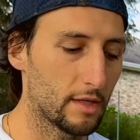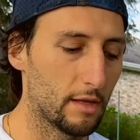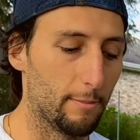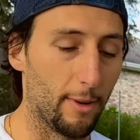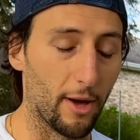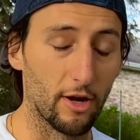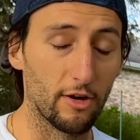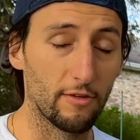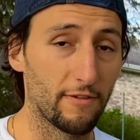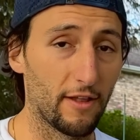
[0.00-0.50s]

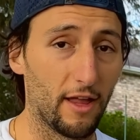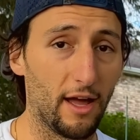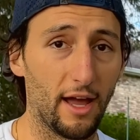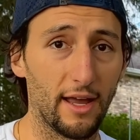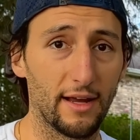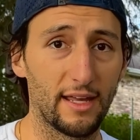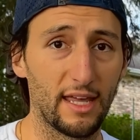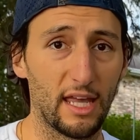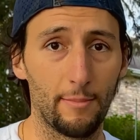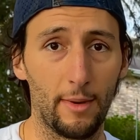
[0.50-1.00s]

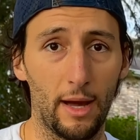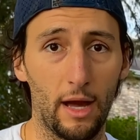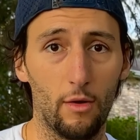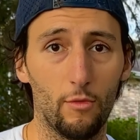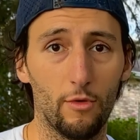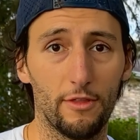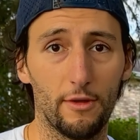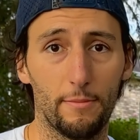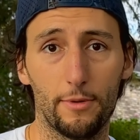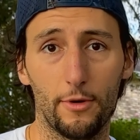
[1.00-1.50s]
Butterfly came out
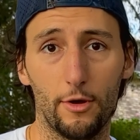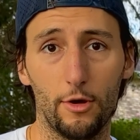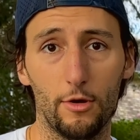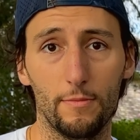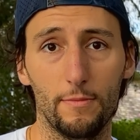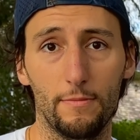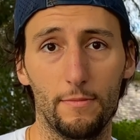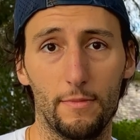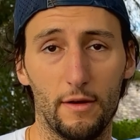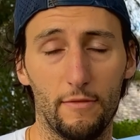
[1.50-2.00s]
with a
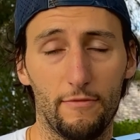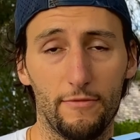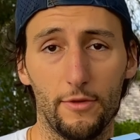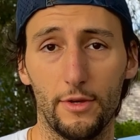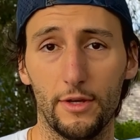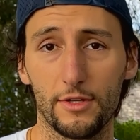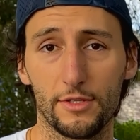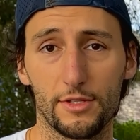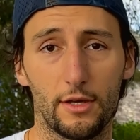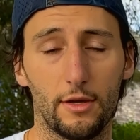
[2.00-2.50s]
probe a few
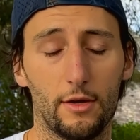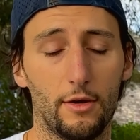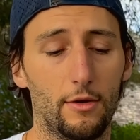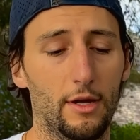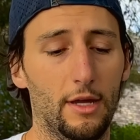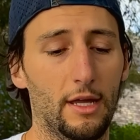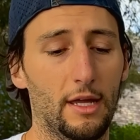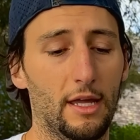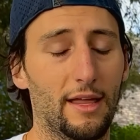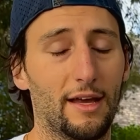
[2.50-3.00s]
years ago
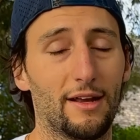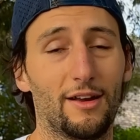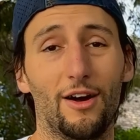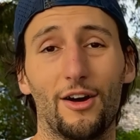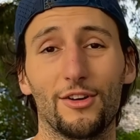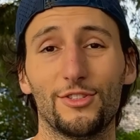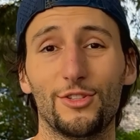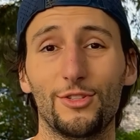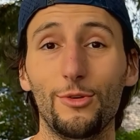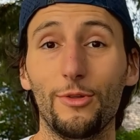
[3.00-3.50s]
that
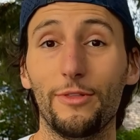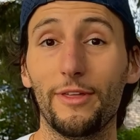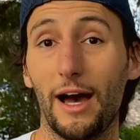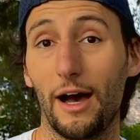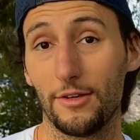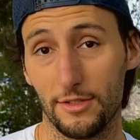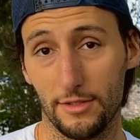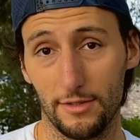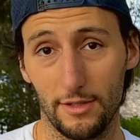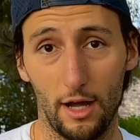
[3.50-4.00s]
cost
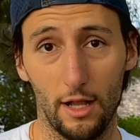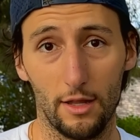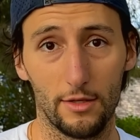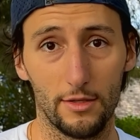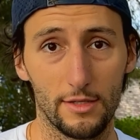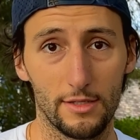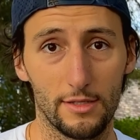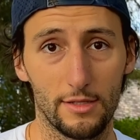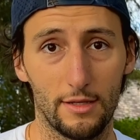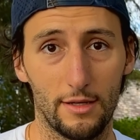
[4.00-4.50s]

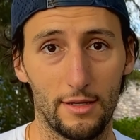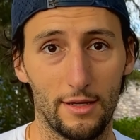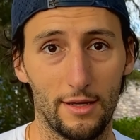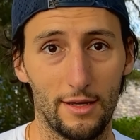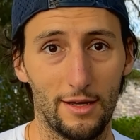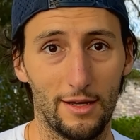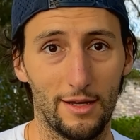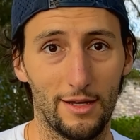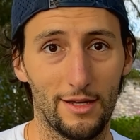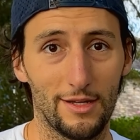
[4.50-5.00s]

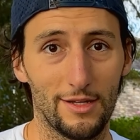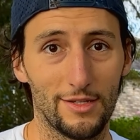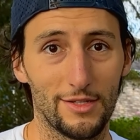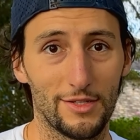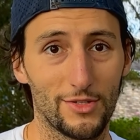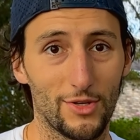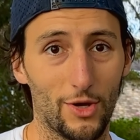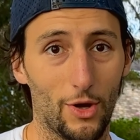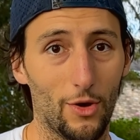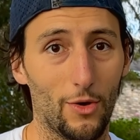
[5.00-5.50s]

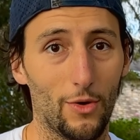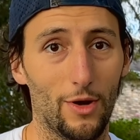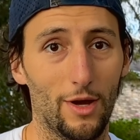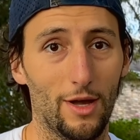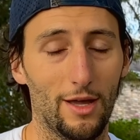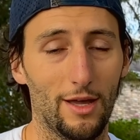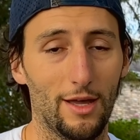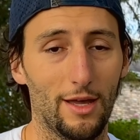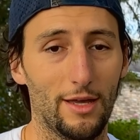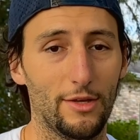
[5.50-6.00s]
$2,000. So
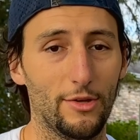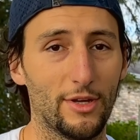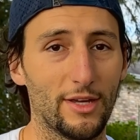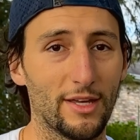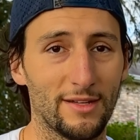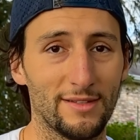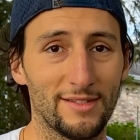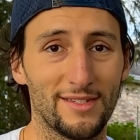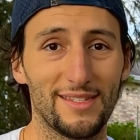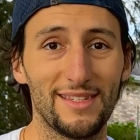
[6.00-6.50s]
you
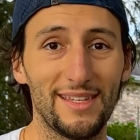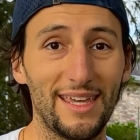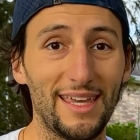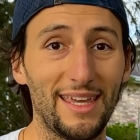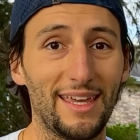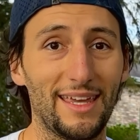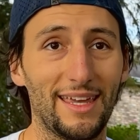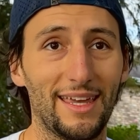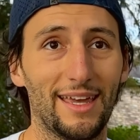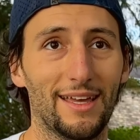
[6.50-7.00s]
can
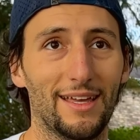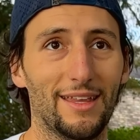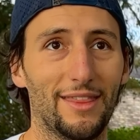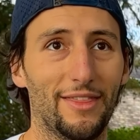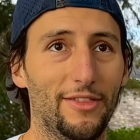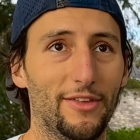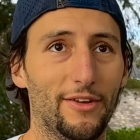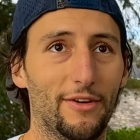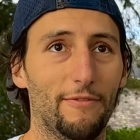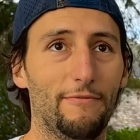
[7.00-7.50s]
see
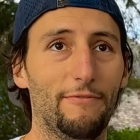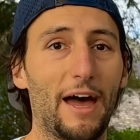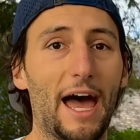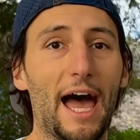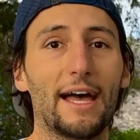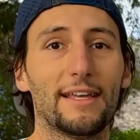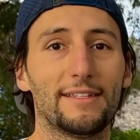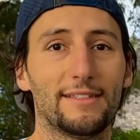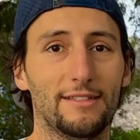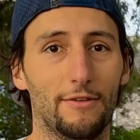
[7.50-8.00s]
the
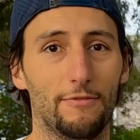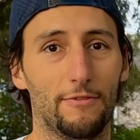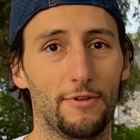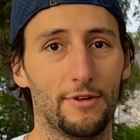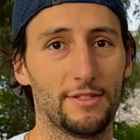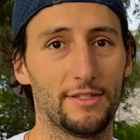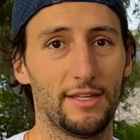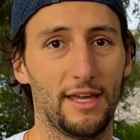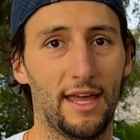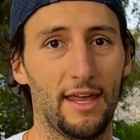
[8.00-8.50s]
vast
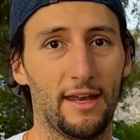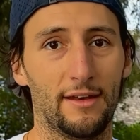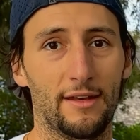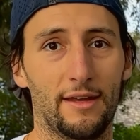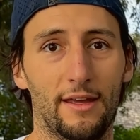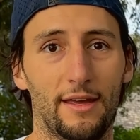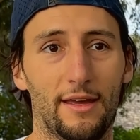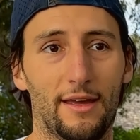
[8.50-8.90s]
difference and